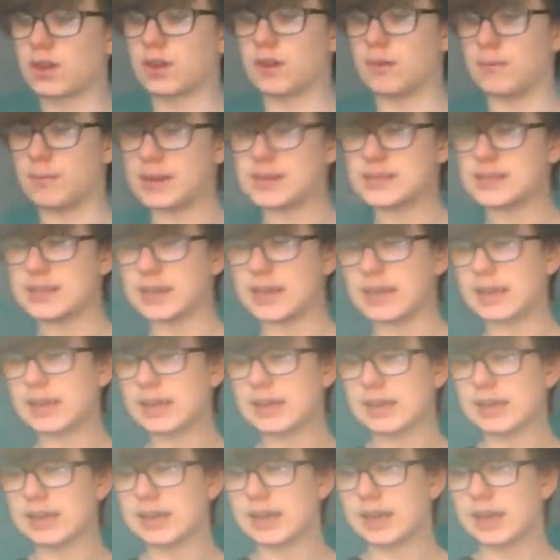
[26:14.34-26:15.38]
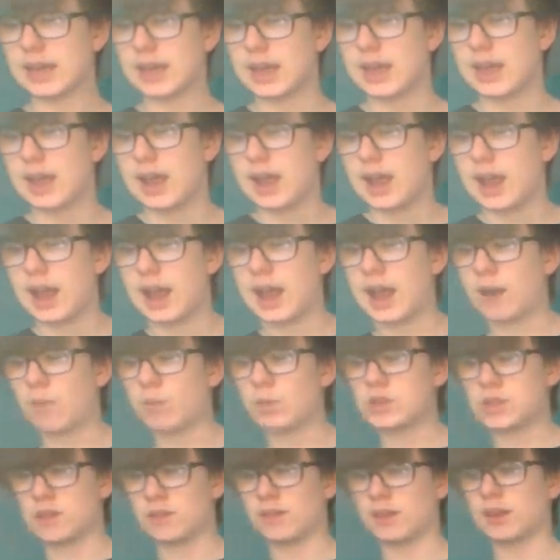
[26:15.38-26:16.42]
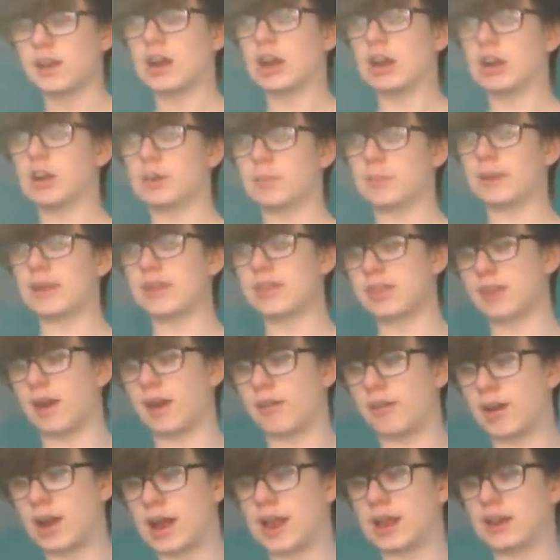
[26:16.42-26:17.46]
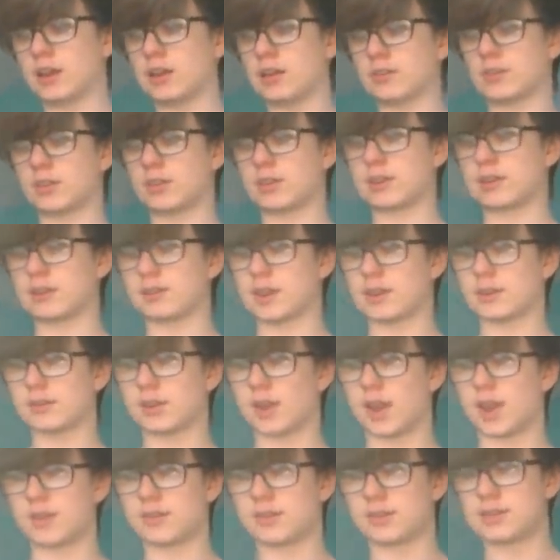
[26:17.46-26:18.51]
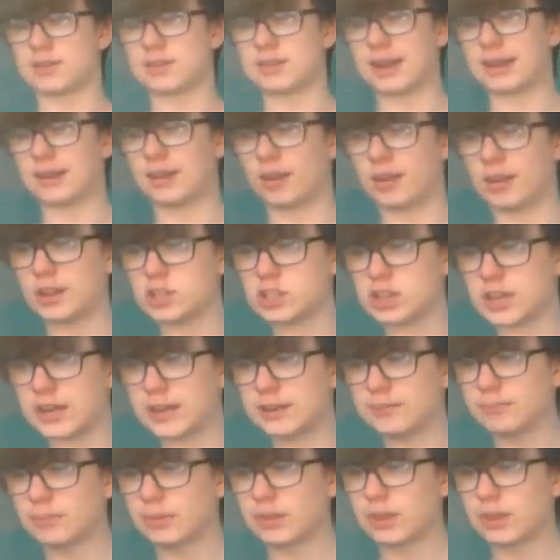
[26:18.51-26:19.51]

Committee, which is incredibly thorough and looks at things like science and technology.